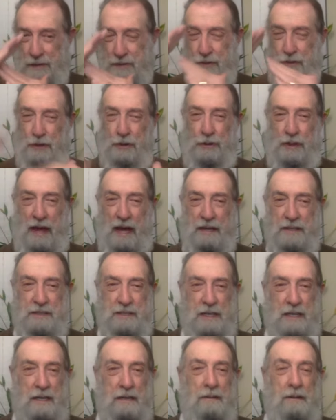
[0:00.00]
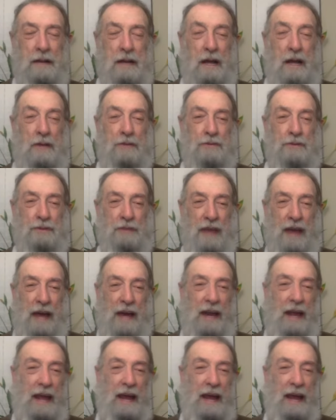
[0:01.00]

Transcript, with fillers: to that, uh, to that,